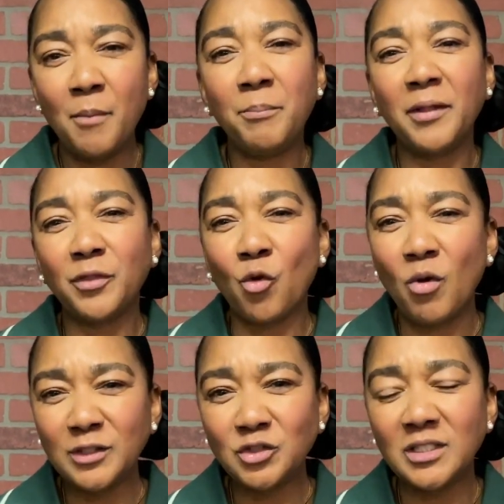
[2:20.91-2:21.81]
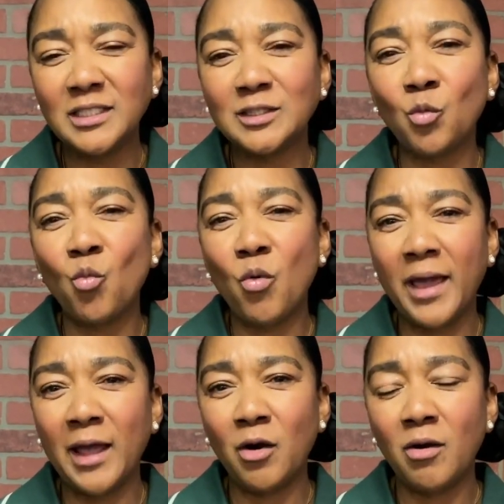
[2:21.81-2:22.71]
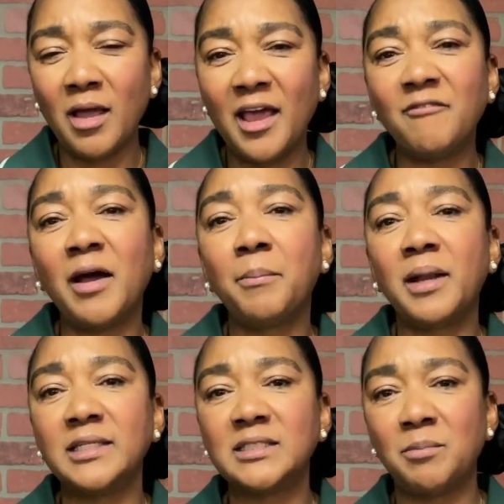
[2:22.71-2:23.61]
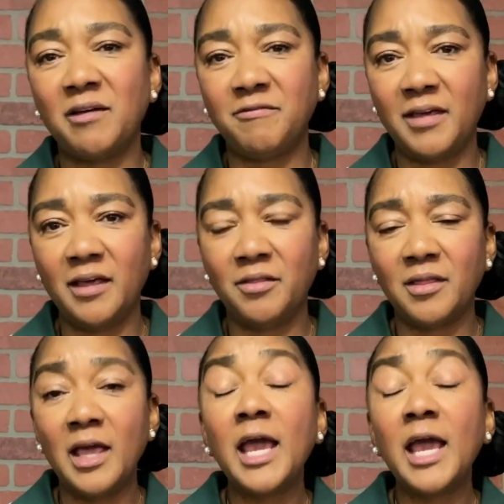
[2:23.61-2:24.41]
But the question is, where have I placed my faith?